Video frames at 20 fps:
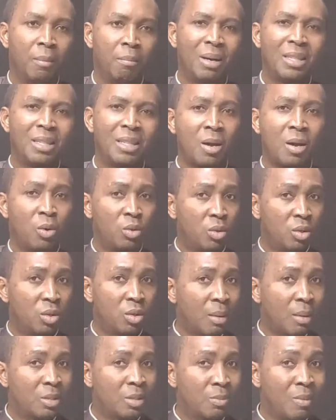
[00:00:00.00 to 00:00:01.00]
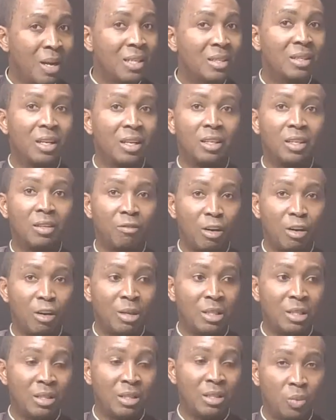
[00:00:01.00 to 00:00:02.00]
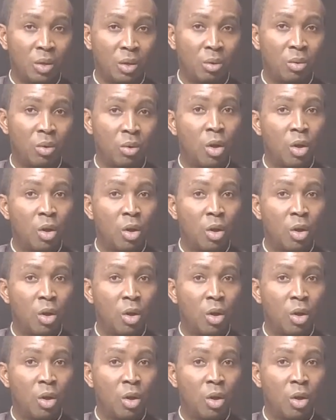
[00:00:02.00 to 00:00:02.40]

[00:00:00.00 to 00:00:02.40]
But there are also some smart learning environments as well,